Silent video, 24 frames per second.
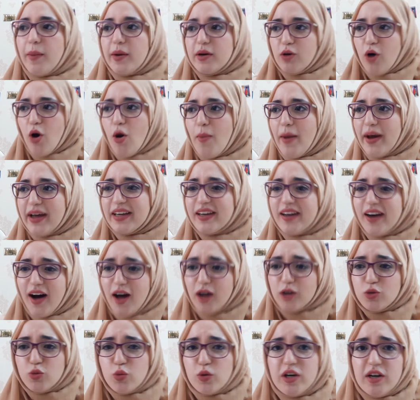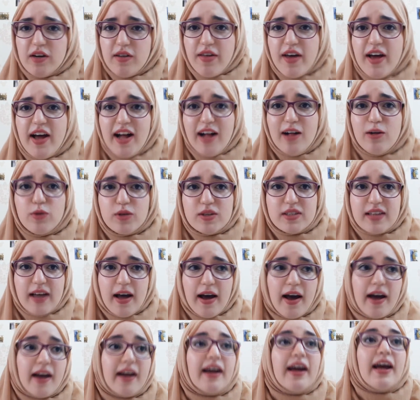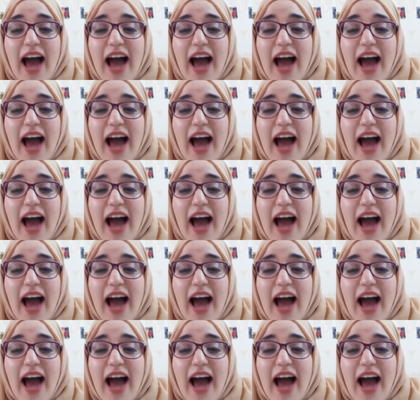and oh my god, where the hell was I?